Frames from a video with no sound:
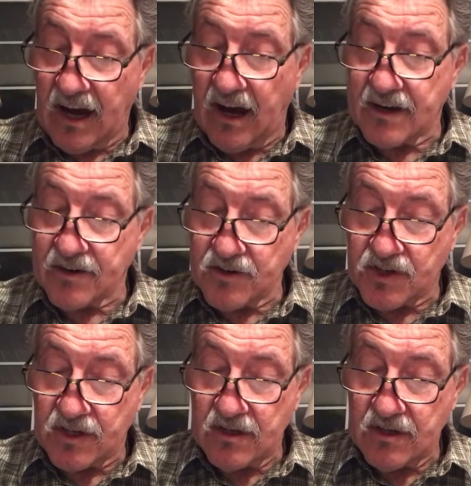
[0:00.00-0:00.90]

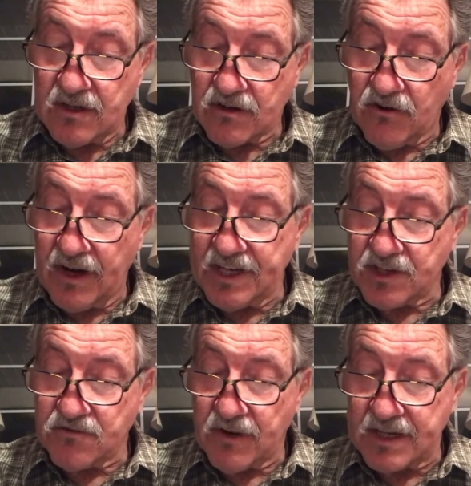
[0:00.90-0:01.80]
honors
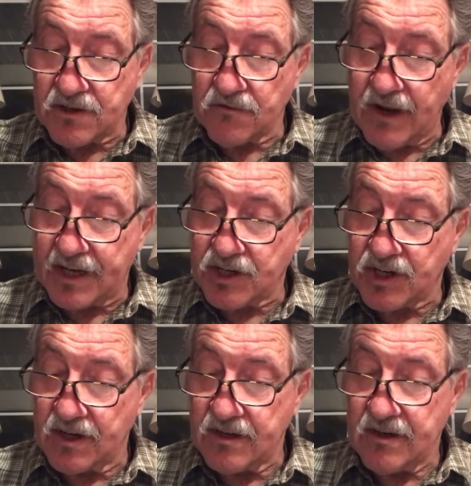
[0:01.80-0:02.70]
Christ's
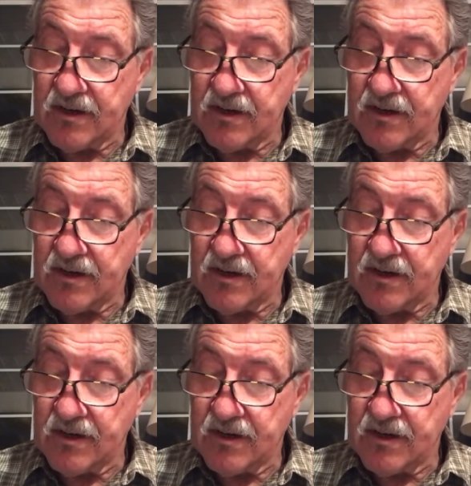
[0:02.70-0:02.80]
resurrection